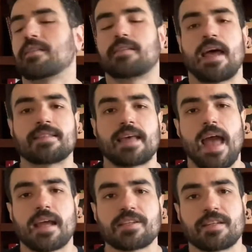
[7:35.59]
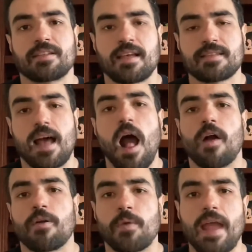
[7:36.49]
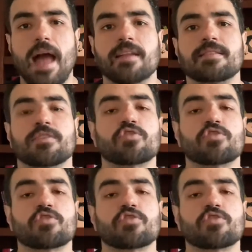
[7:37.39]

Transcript: That's action. That's outer reality.